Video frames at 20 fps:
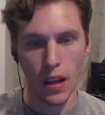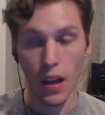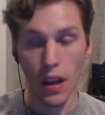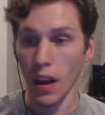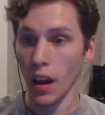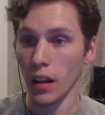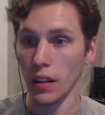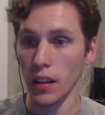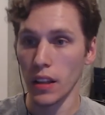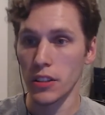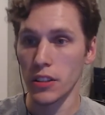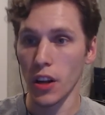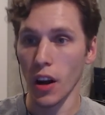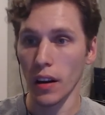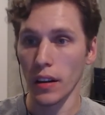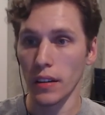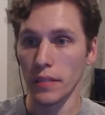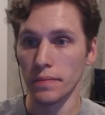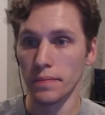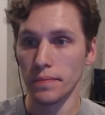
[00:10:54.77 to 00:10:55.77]
and let's talk.
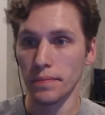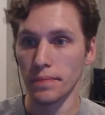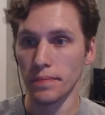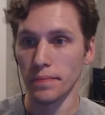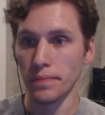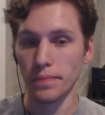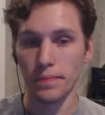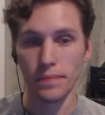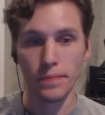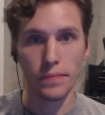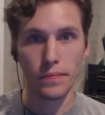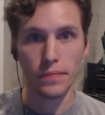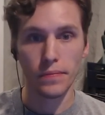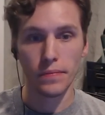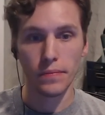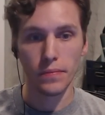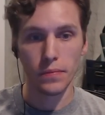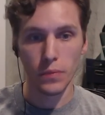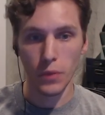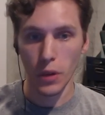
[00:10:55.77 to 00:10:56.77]

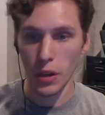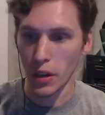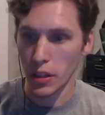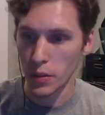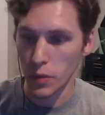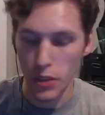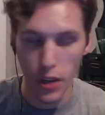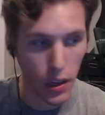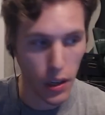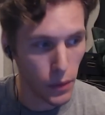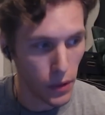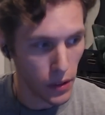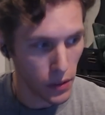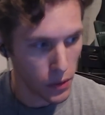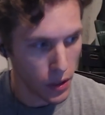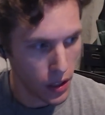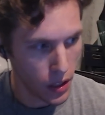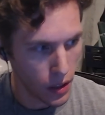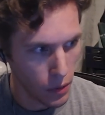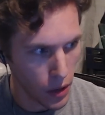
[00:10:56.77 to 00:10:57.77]
What do you guys want to talk about?
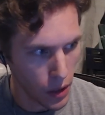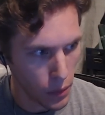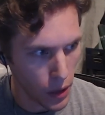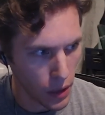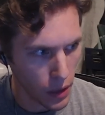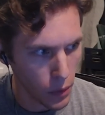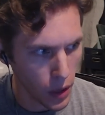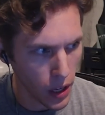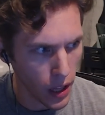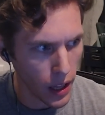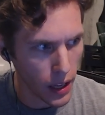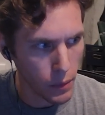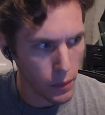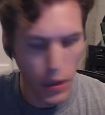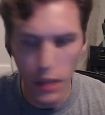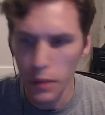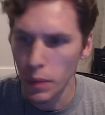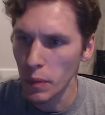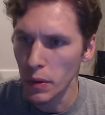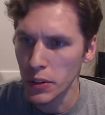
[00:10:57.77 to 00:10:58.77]
What what what what I like? What do
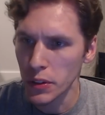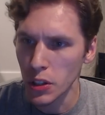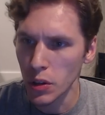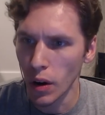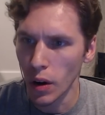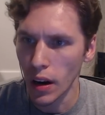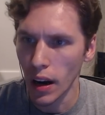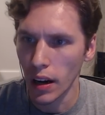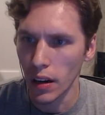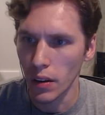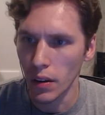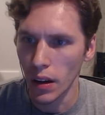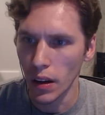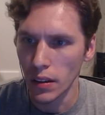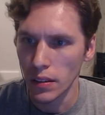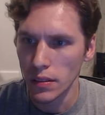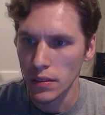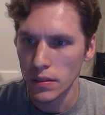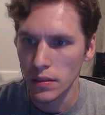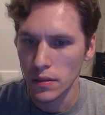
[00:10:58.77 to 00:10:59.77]
people do on IRL?
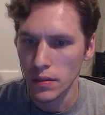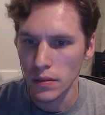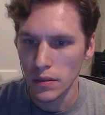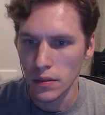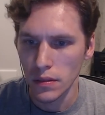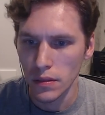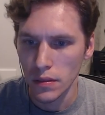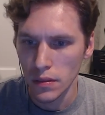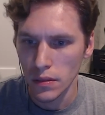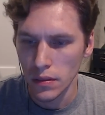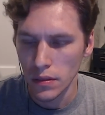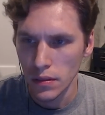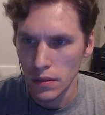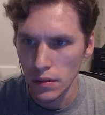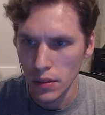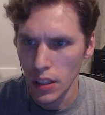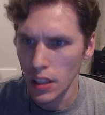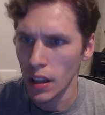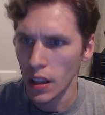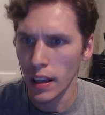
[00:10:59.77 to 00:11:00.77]
What
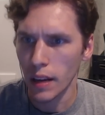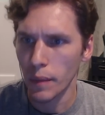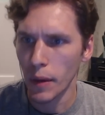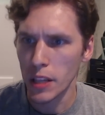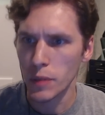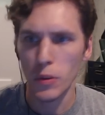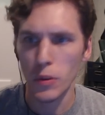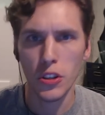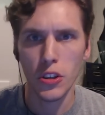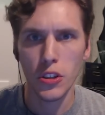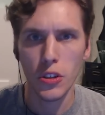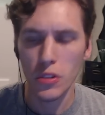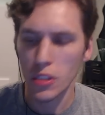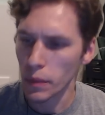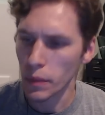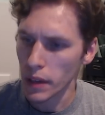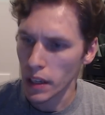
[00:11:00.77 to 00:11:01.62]
do you like? Am I supposed to do something in